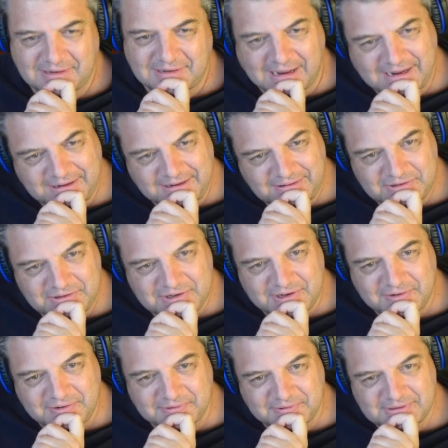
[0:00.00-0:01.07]
a hate the
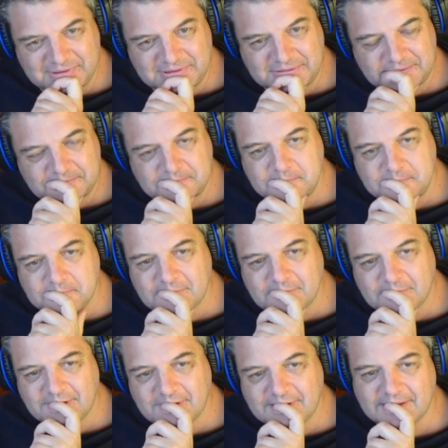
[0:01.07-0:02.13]
general, is it?
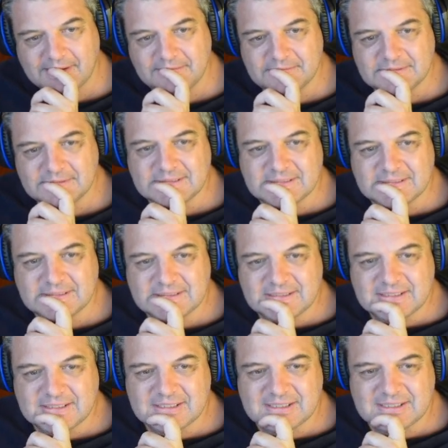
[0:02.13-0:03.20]
Okay.
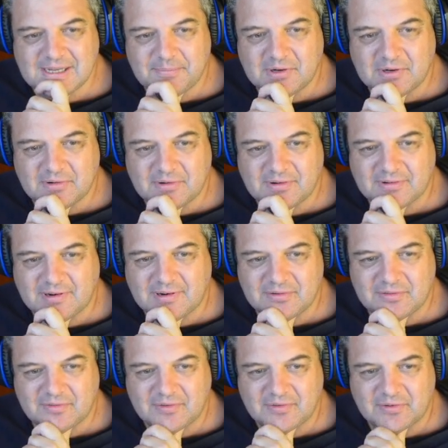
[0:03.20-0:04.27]
Statement on
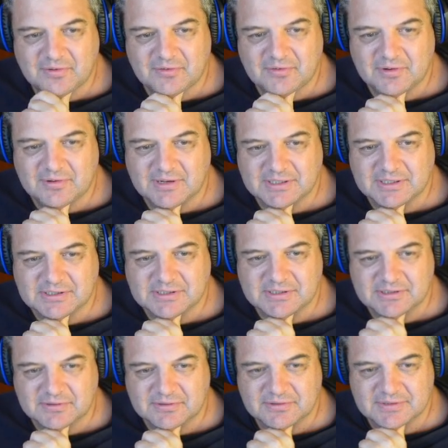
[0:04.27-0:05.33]
discussions with the Duke and
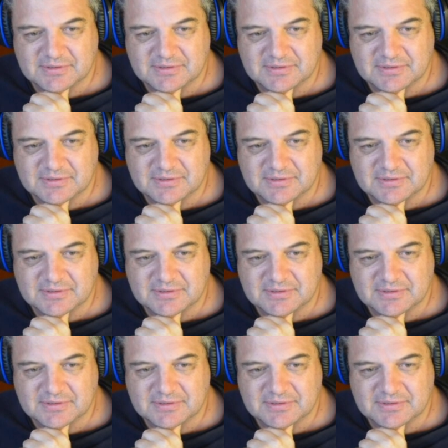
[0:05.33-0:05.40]
Duchess of